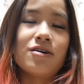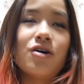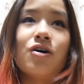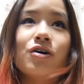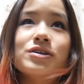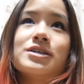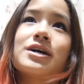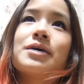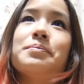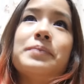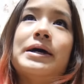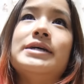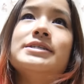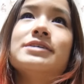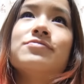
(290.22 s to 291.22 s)
oh, it's like
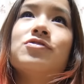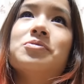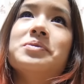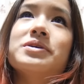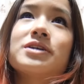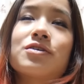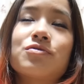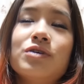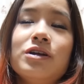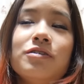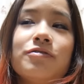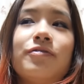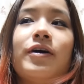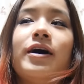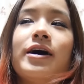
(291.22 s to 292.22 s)
amazing for me. It's like really
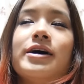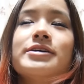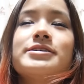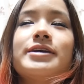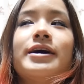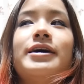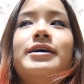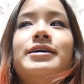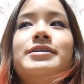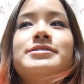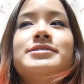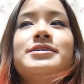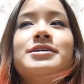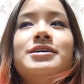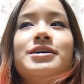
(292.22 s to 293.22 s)
fast.
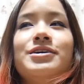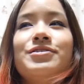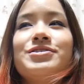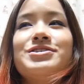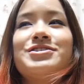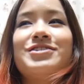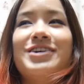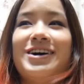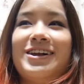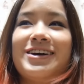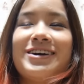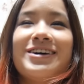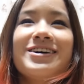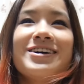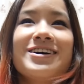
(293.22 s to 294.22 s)
And in
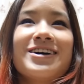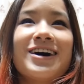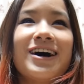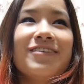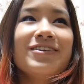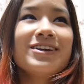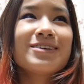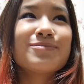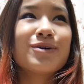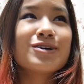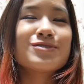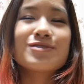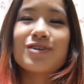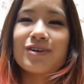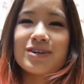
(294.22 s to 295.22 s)
Australia, I think the
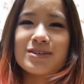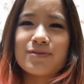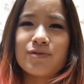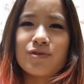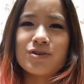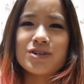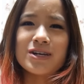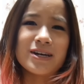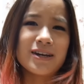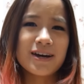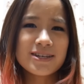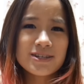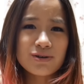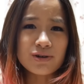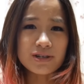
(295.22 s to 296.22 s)
most we got is 4G, and
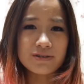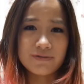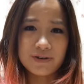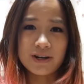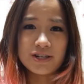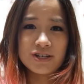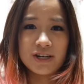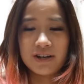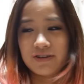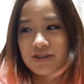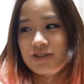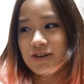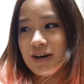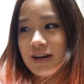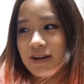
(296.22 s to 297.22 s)
I still use 3G in
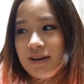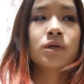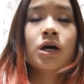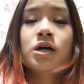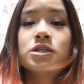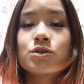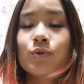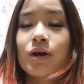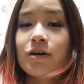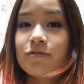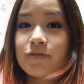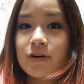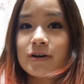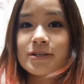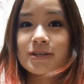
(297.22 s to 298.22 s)
Australia. So when I
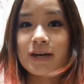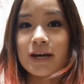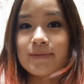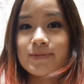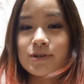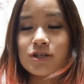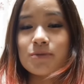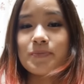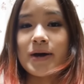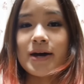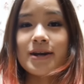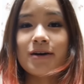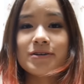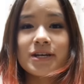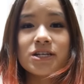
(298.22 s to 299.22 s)
first came to
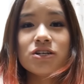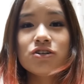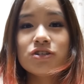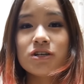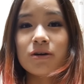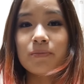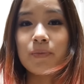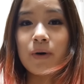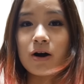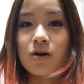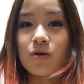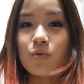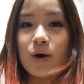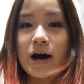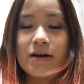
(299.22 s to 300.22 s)
Japan, I was actually using a
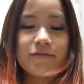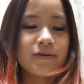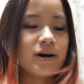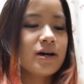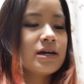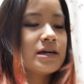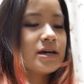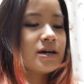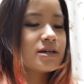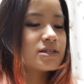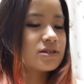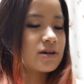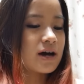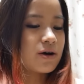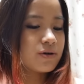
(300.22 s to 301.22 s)
pocket Wi-Fi.
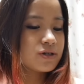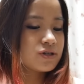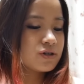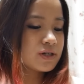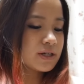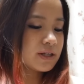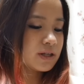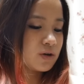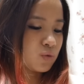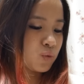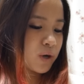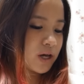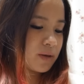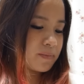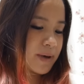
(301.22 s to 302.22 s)
So I was using the
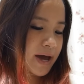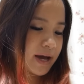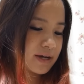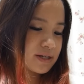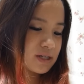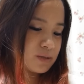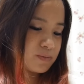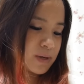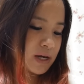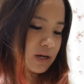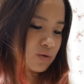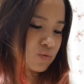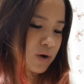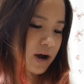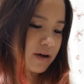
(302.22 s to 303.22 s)
WiMax
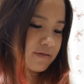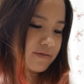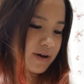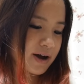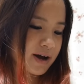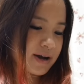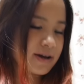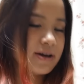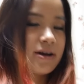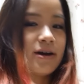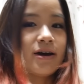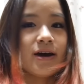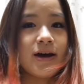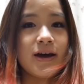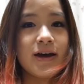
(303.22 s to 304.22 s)
speed Wi-Fi,
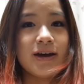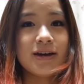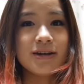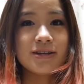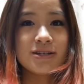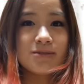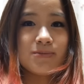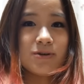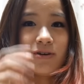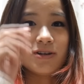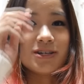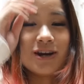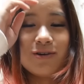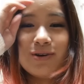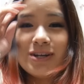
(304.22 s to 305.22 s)
and to be
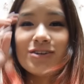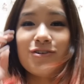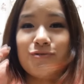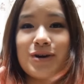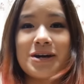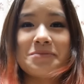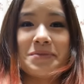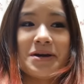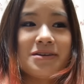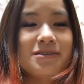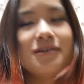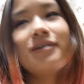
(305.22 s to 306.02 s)
honest, I really don't recommend